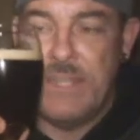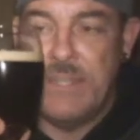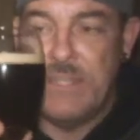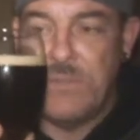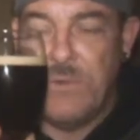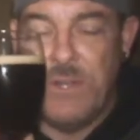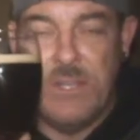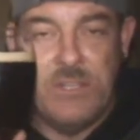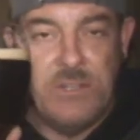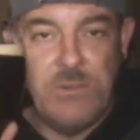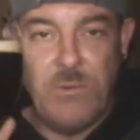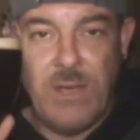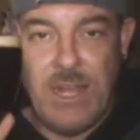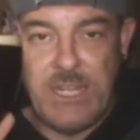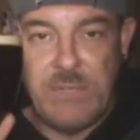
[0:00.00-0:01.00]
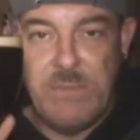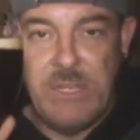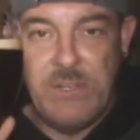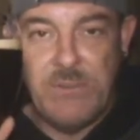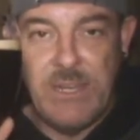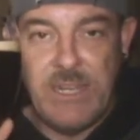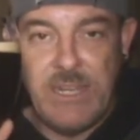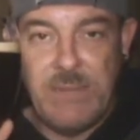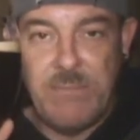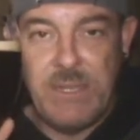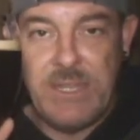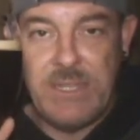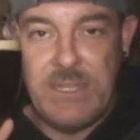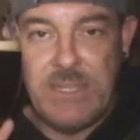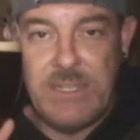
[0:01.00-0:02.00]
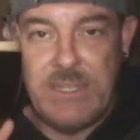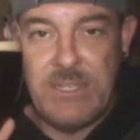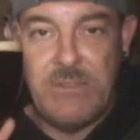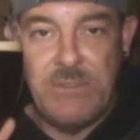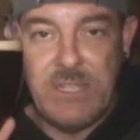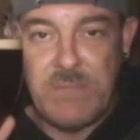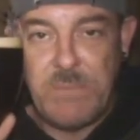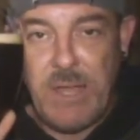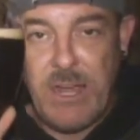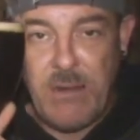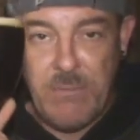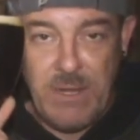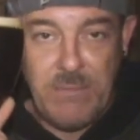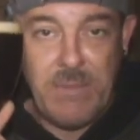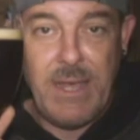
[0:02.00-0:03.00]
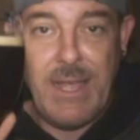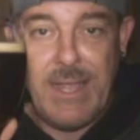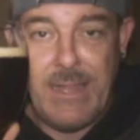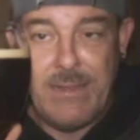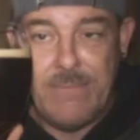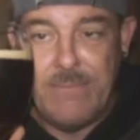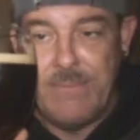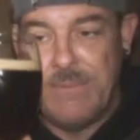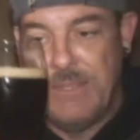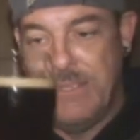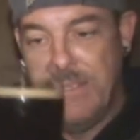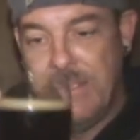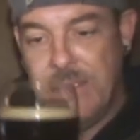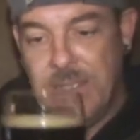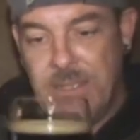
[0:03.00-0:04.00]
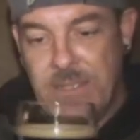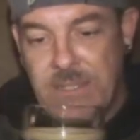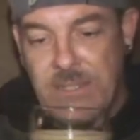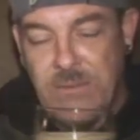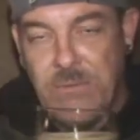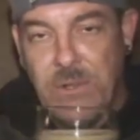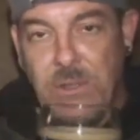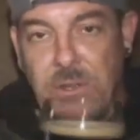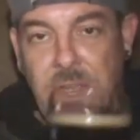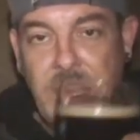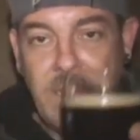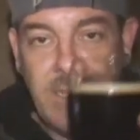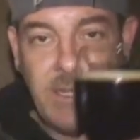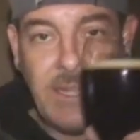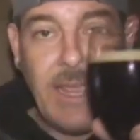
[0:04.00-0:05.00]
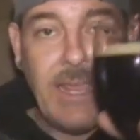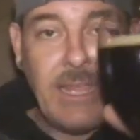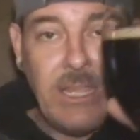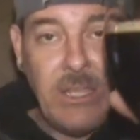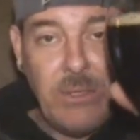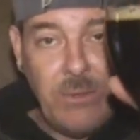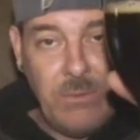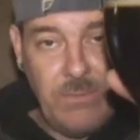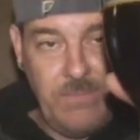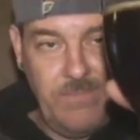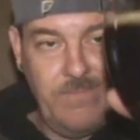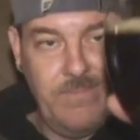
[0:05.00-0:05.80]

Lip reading: I just wanted you to watch me drink it because you inspired me to buy it. So Rogue can thank you.